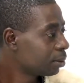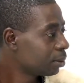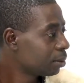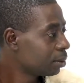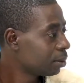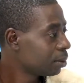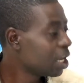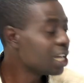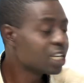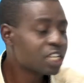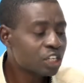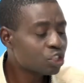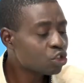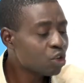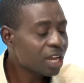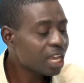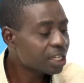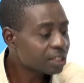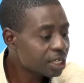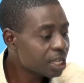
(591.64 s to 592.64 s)
It is not
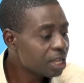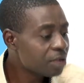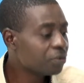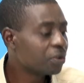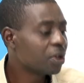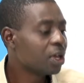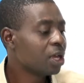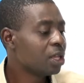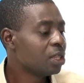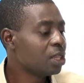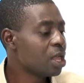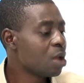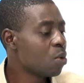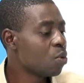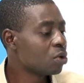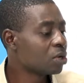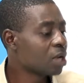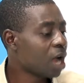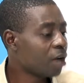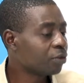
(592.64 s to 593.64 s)
as if they would
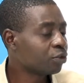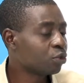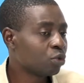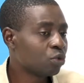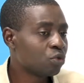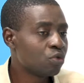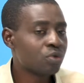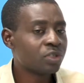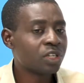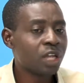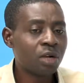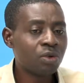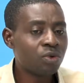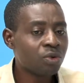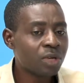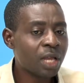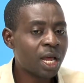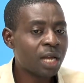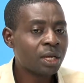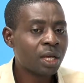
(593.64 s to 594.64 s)
have to tell you
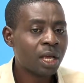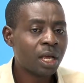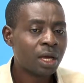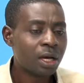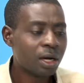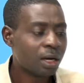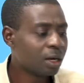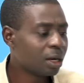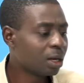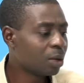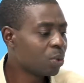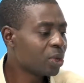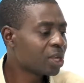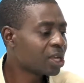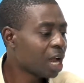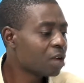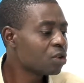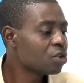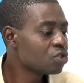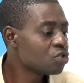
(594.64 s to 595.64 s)
that we
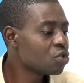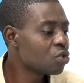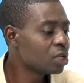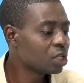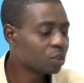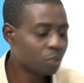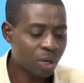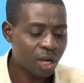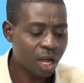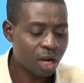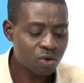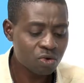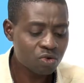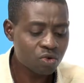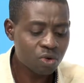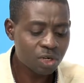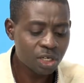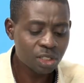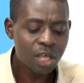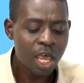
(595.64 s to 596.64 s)
cannot do this, we cannot do
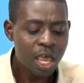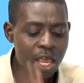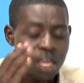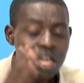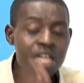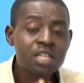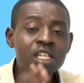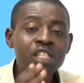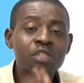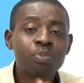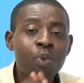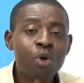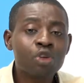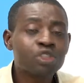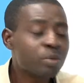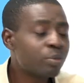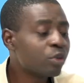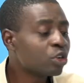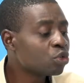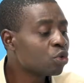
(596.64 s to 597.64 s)
this. It is
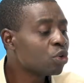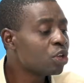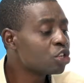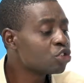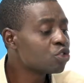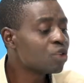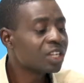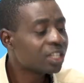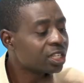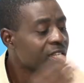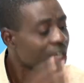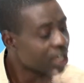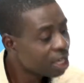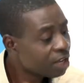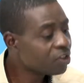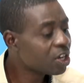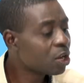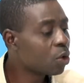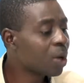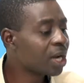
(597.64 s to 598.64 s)
possible to issue it even
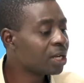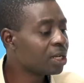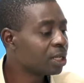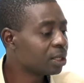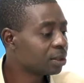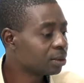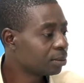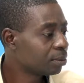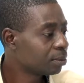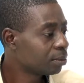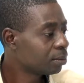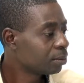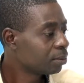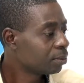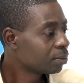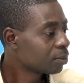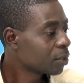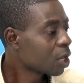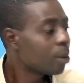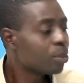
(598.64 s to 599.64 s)
on 1 day.
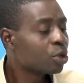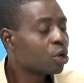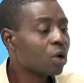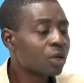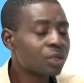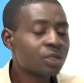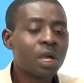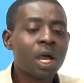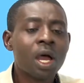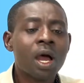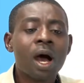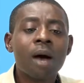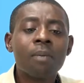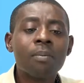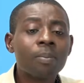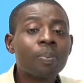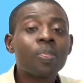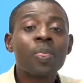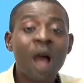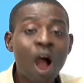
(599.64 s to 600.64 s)
Because
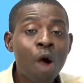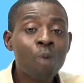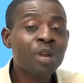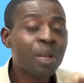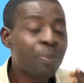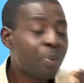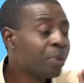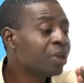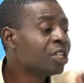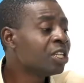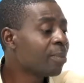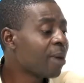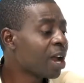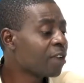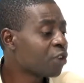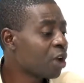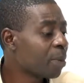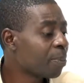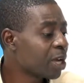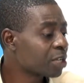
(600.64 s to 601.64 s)
how many people demand for
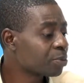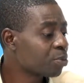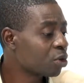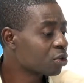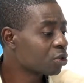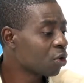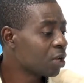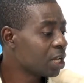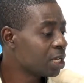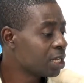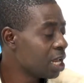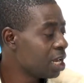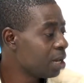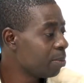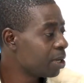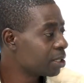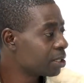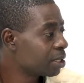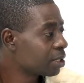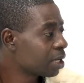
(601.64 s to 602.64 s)
a passport on a daily
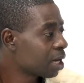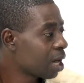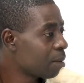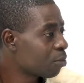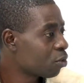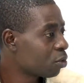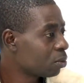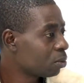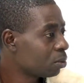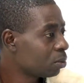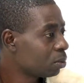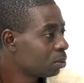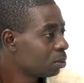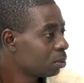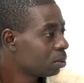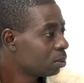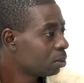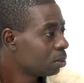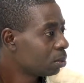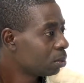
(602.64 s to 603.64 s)
basis in Cameroon?
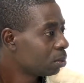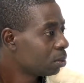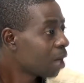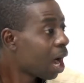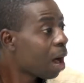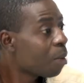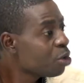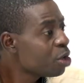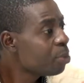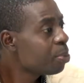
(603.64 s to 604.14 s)
How many people